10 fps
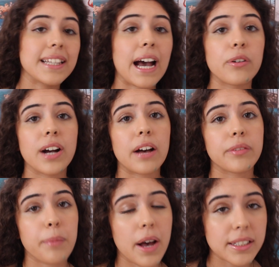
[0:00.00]
Now,
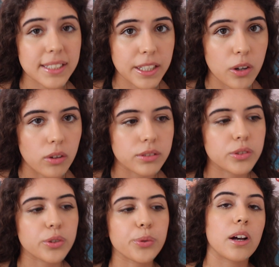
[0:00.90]
having personally gone
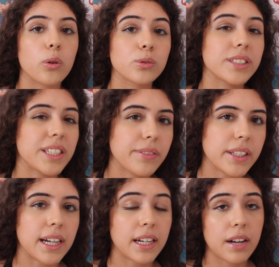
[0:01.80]
to a whole
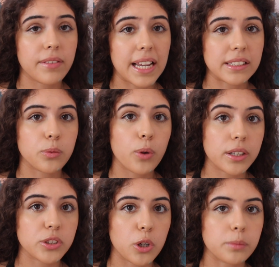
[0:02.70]
CV and cover letter
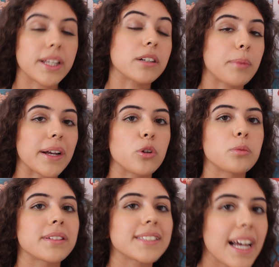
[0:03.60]
workshops held by
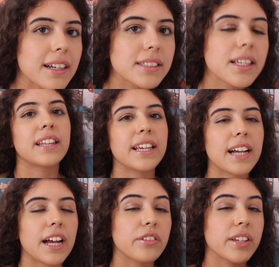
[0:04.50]
Goldman Sachs, they
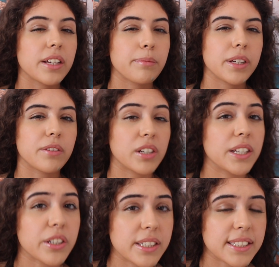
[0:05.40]
kind of gave me a really
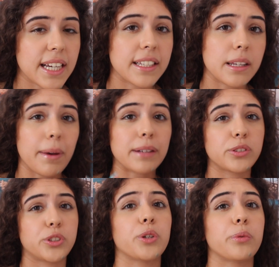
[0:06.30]
good insight and I'm about
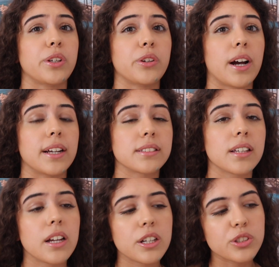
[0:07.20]
to share with you guys.
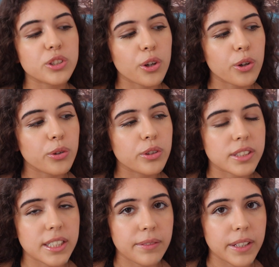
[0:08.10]
So your
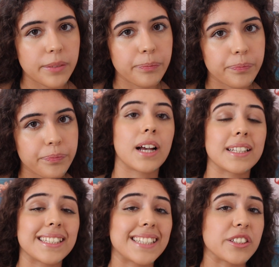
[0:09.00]
CV,
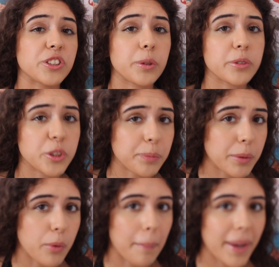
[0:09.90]
as I said, should be
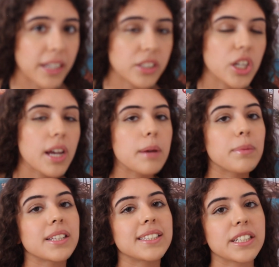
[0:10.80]
one page,
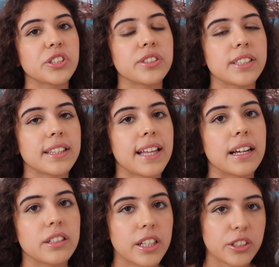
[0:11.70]
but the sections in
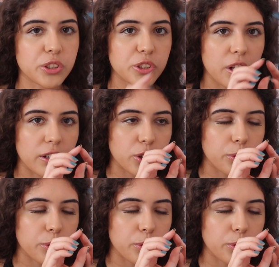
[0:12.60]
that, it should start